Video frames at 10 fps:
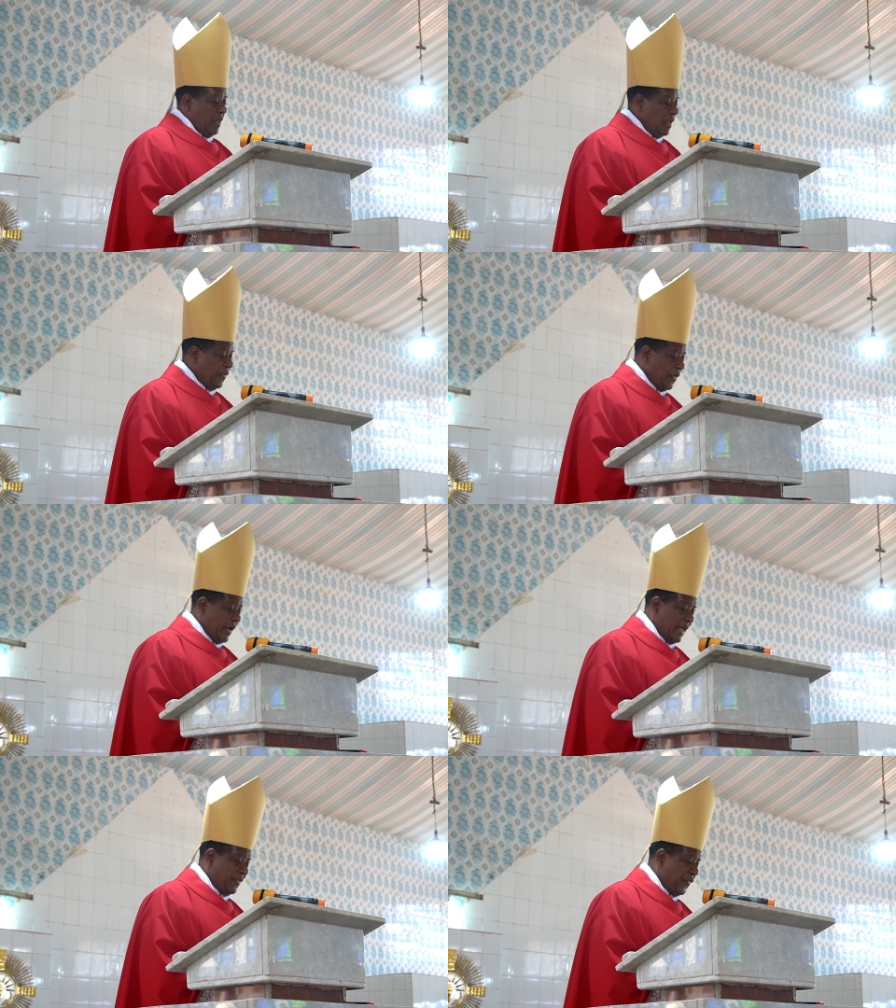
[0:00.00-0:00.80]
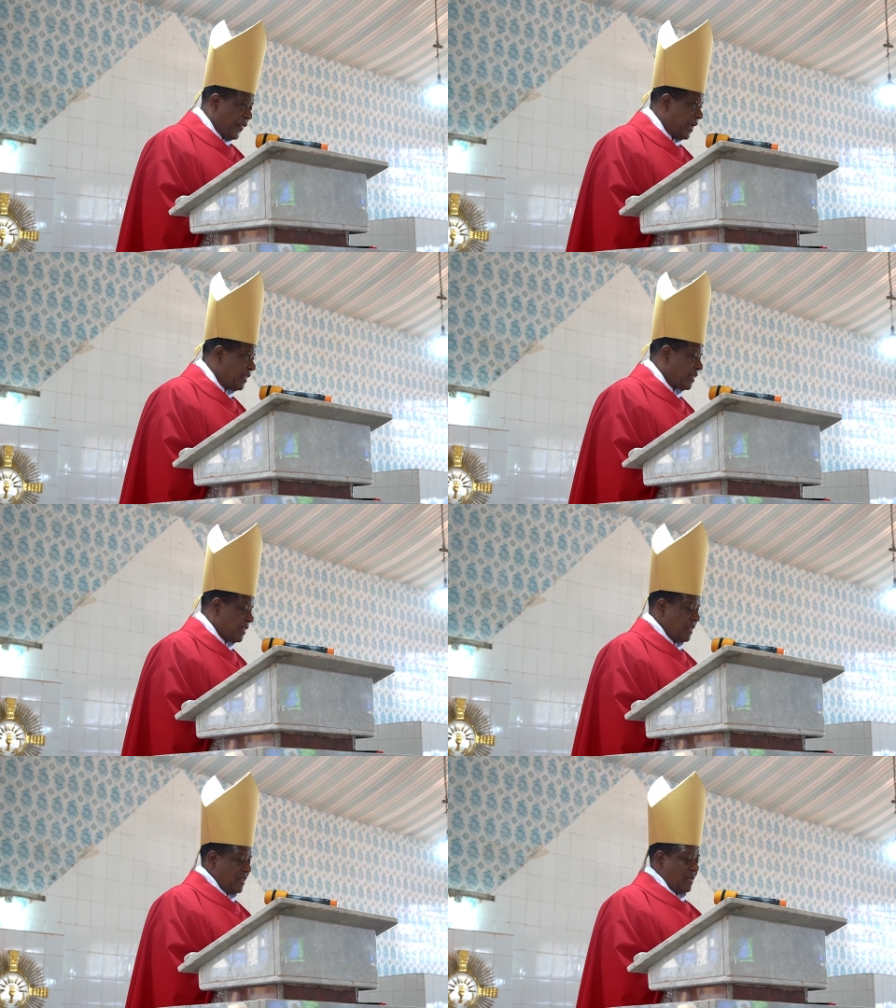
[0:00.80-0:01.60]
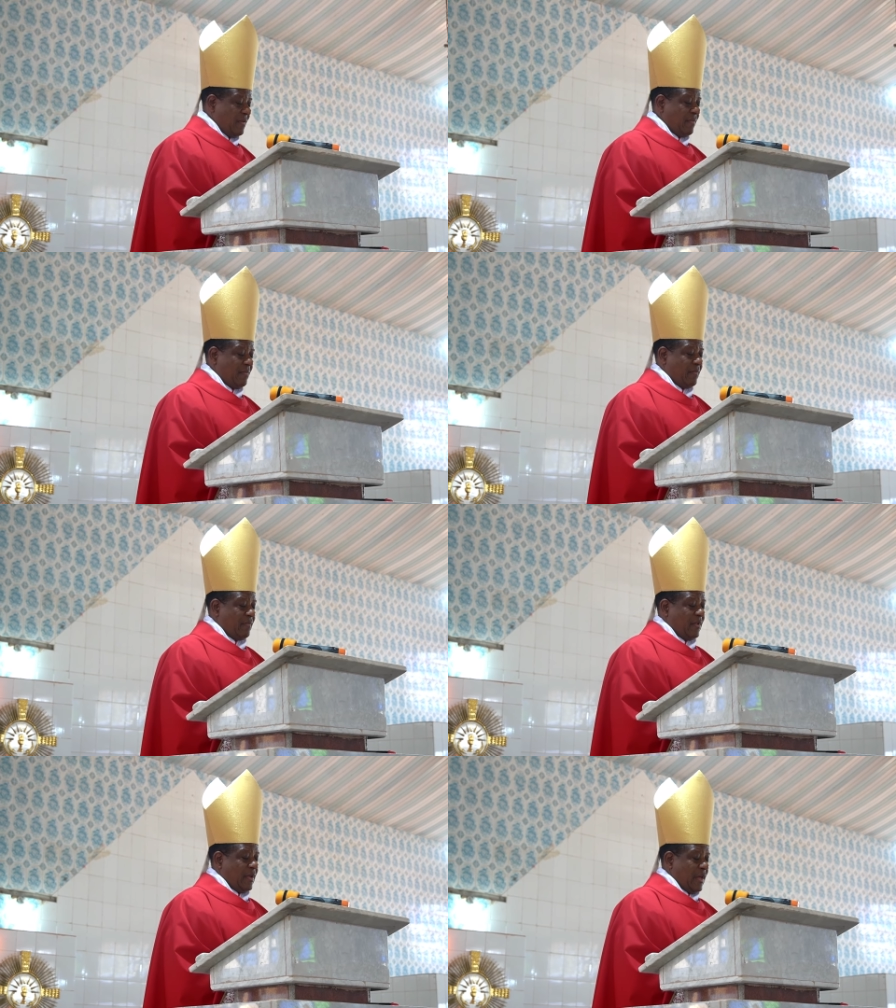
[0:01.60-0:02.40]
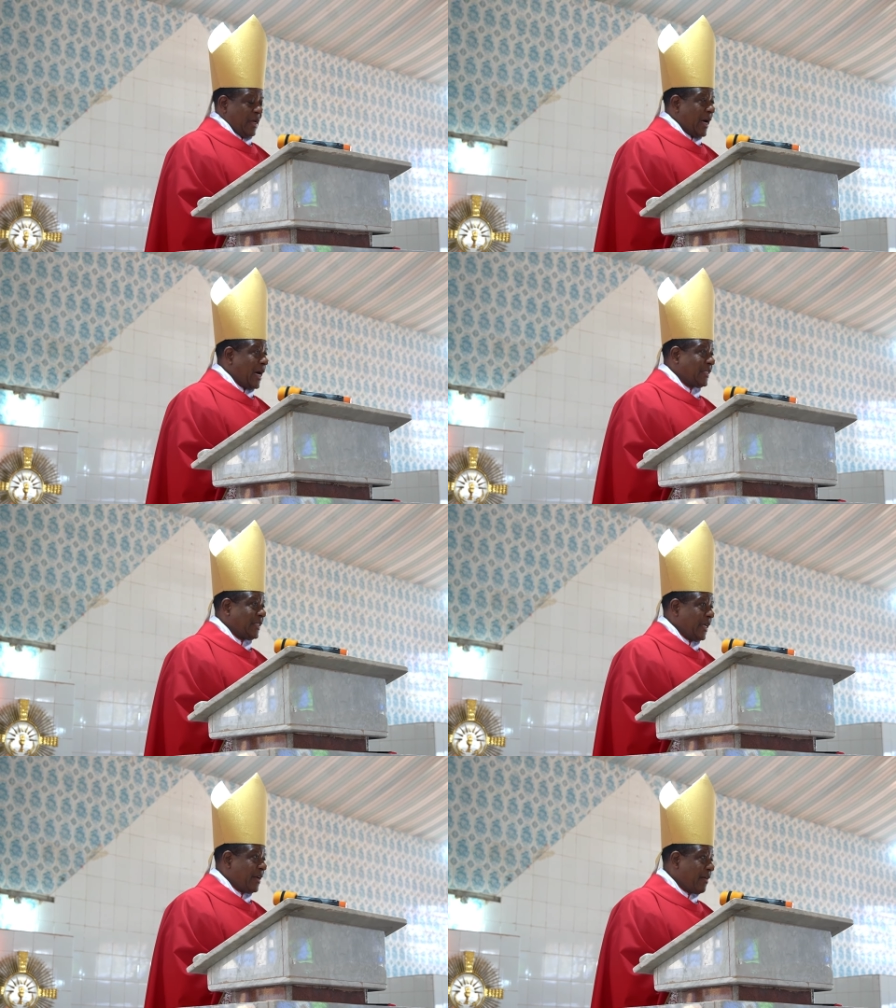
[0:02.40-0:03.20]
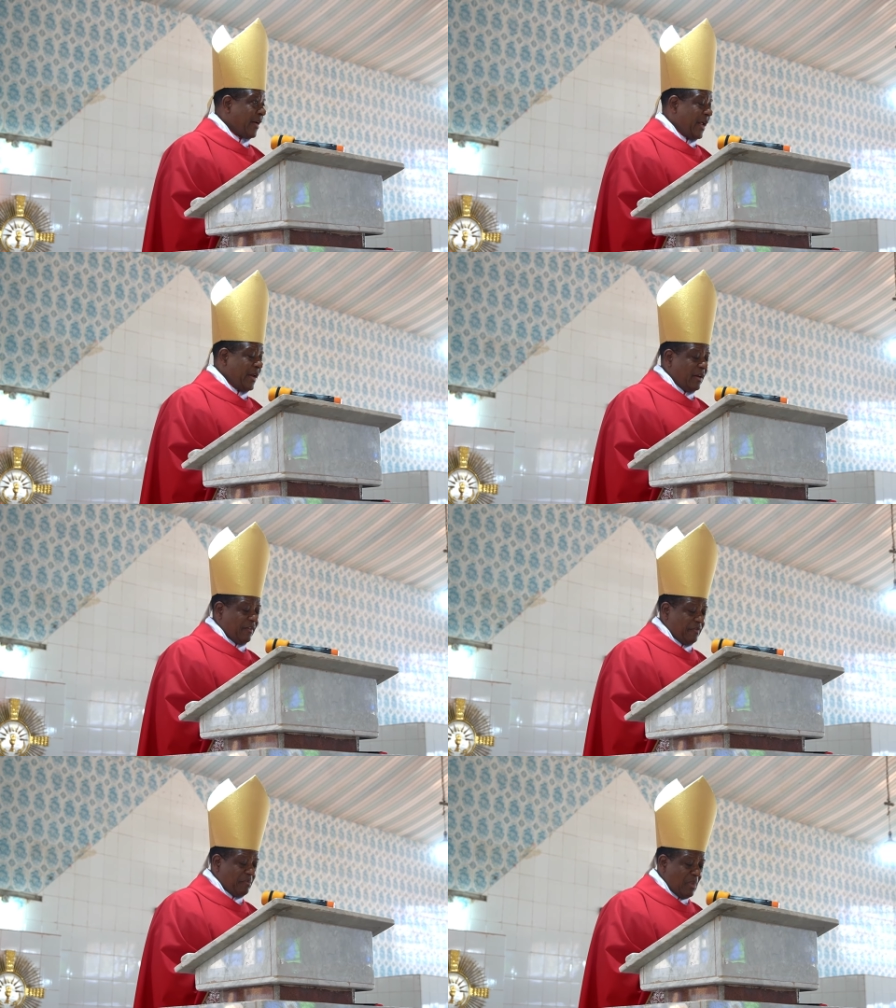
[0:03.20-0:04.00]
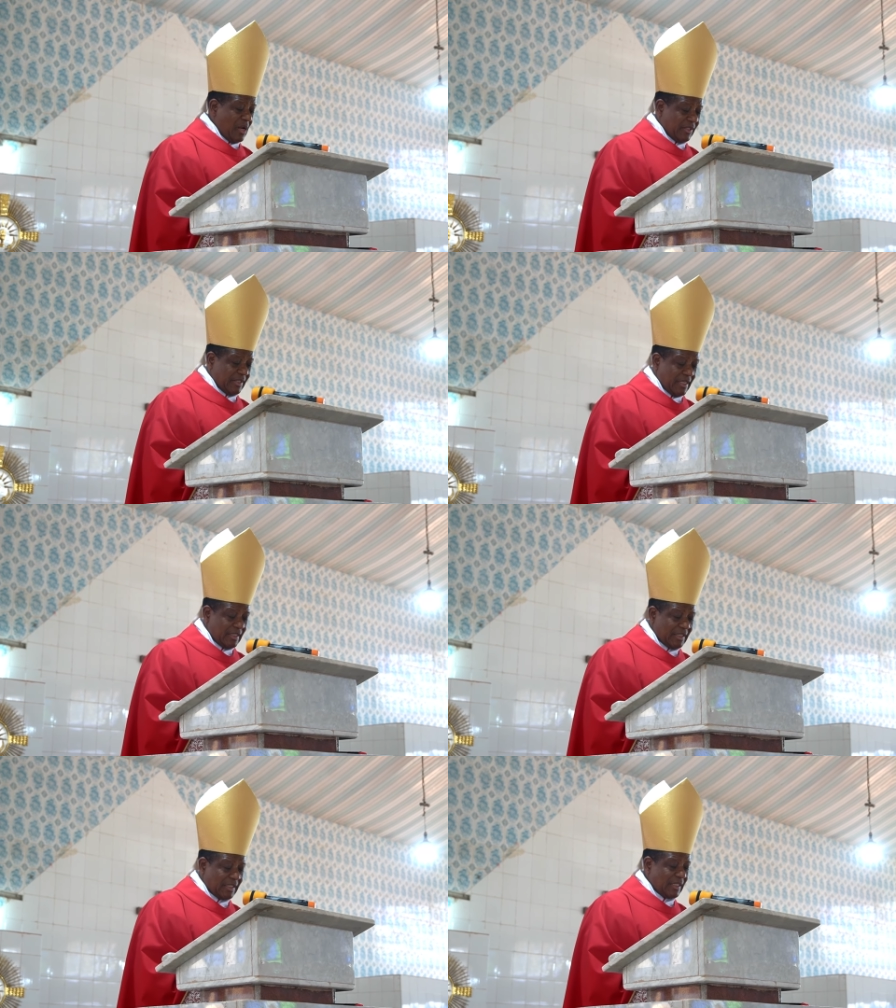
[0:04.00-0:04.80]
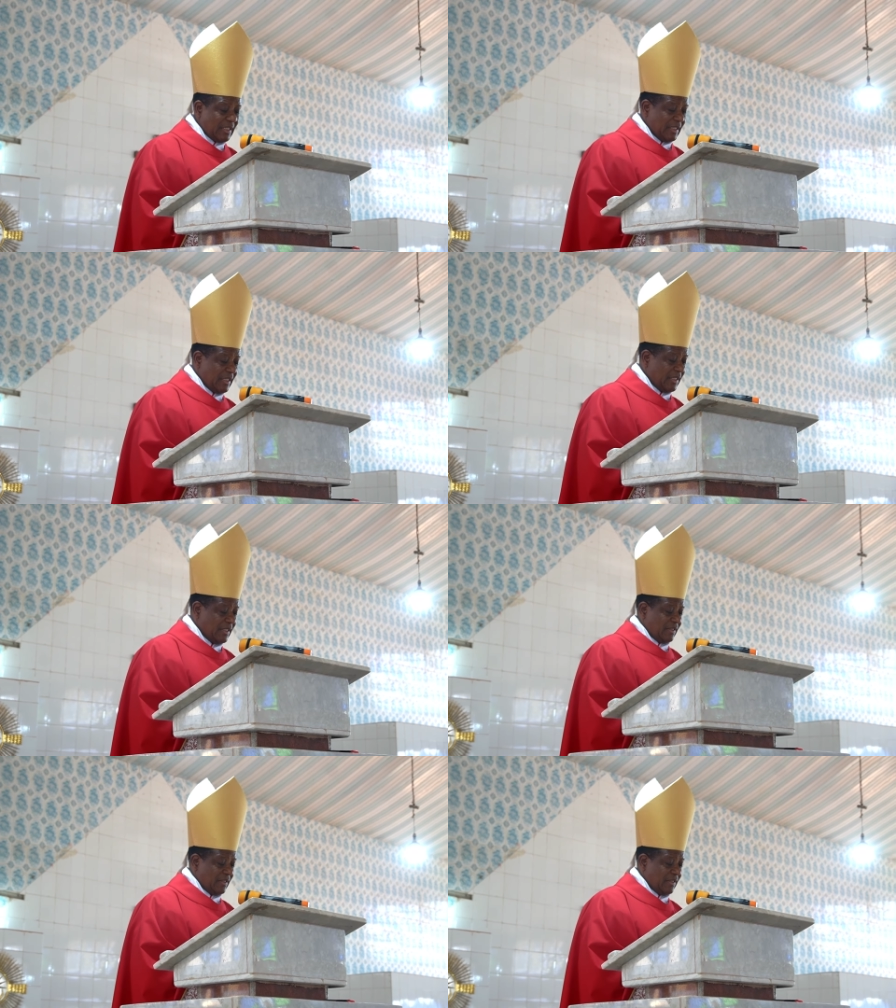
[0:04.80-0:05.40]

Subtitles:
If you had faith as a grain of mustard seed,